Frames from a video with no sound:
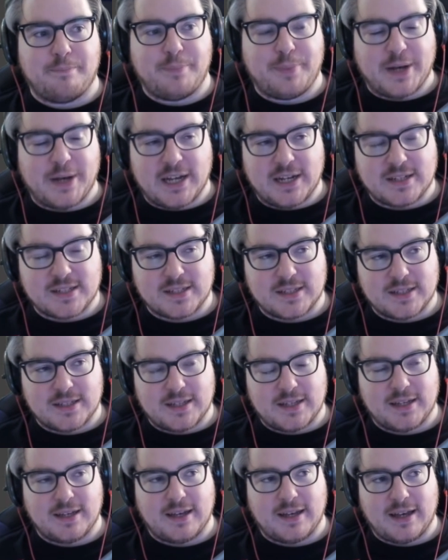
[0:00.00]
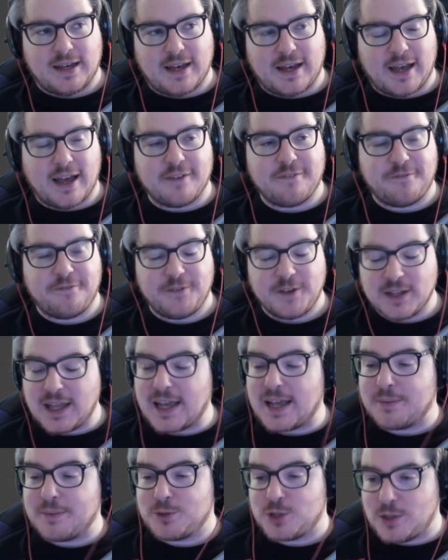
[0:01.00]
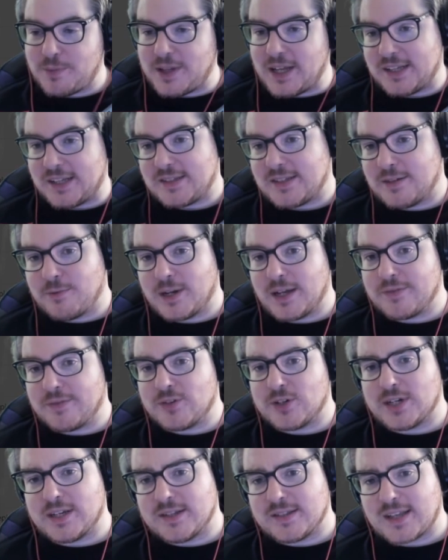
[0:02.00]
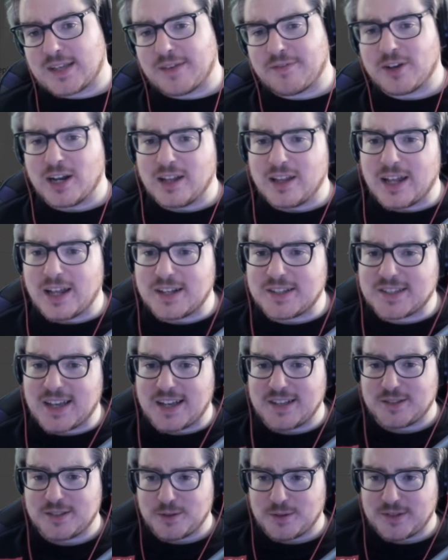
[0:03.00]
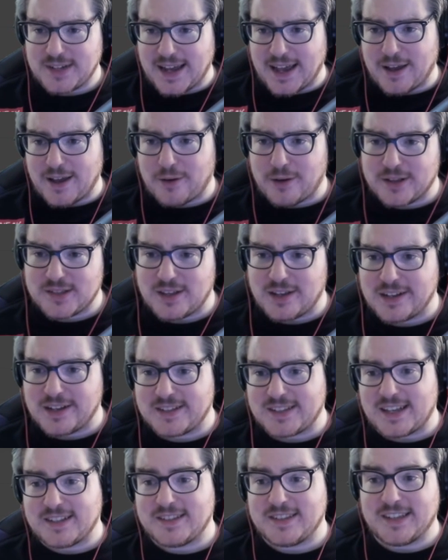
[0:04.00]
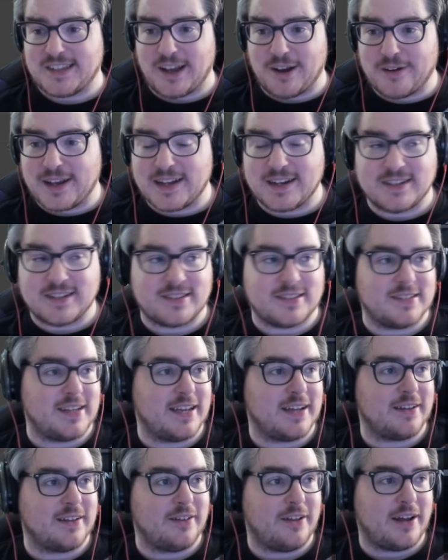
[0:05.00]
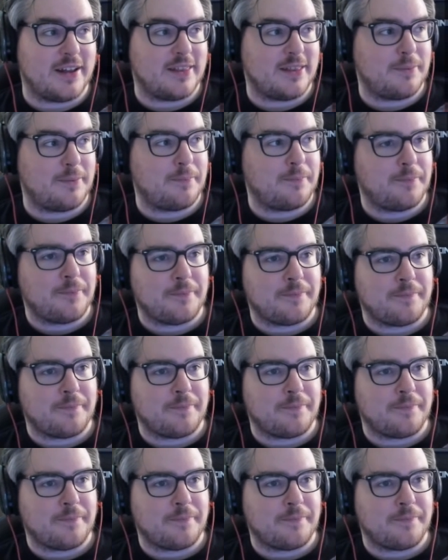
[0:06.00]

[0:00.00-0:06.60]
but I, I feel like I'm triple S'ing whatever it is. I've got a lot of Sky Stones now, as long as Iseria doesn't take a lot of them.